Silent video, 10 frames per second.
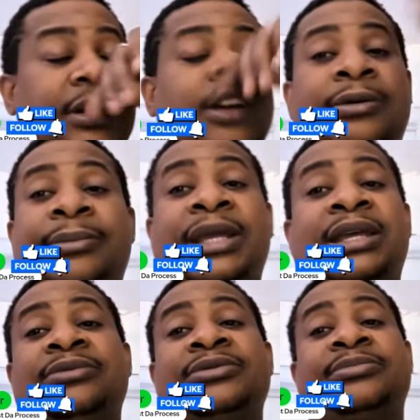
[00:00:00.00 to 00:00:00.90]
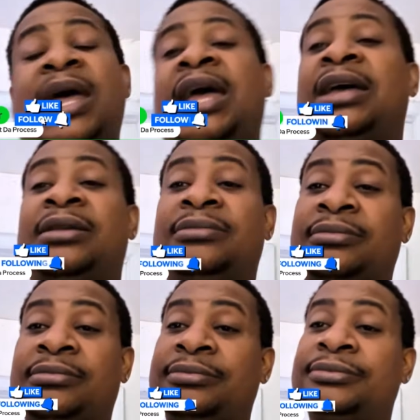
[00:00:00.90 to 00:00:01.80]
Oh man, it was bad.
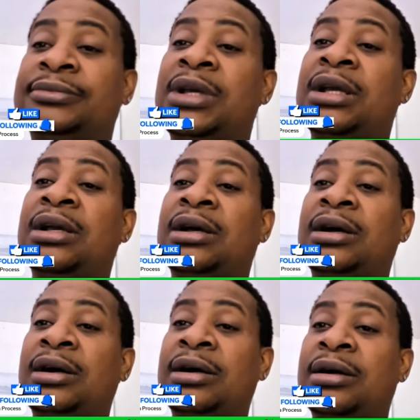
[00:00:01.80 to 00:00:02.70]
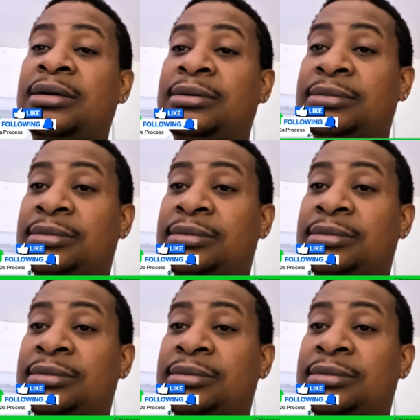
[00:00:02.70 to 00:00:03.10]
Um,